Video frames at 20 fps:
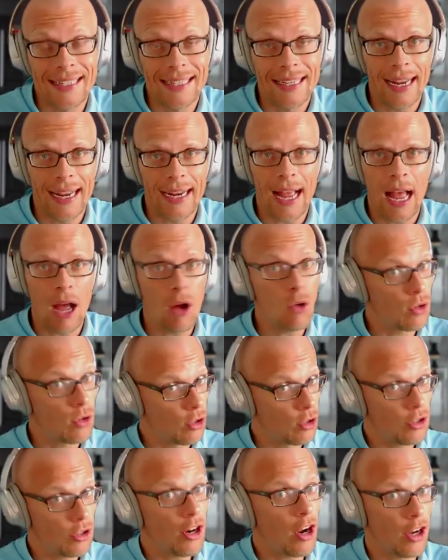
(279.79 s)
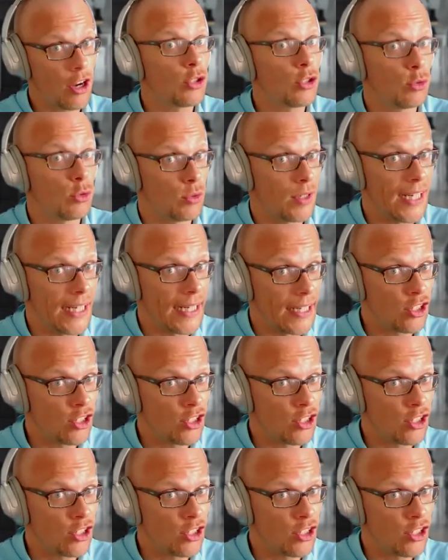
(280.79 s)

Like, how good are you really?